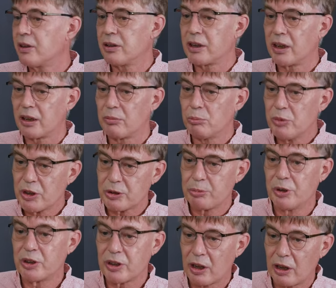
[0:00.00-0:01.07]
and get a much,
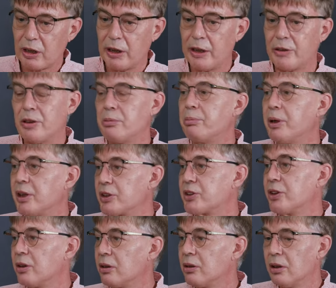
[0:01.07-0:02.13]
much clearer
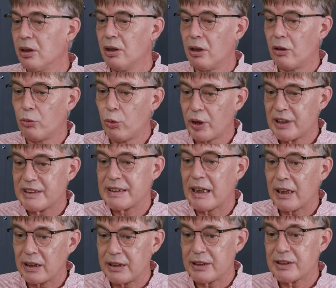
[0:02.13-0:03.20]
picture of what
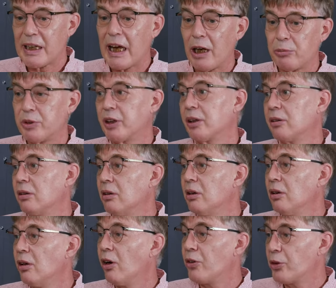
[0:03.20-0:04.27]
exactly is happening
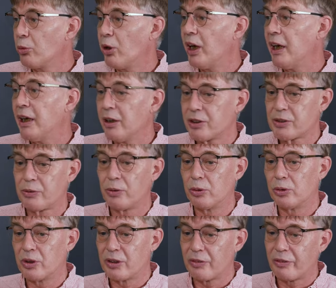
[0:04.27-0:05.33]
on the warehouse
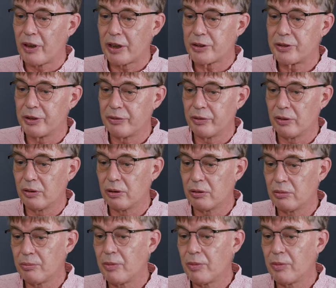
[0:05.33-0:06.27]
floor or the factory floor.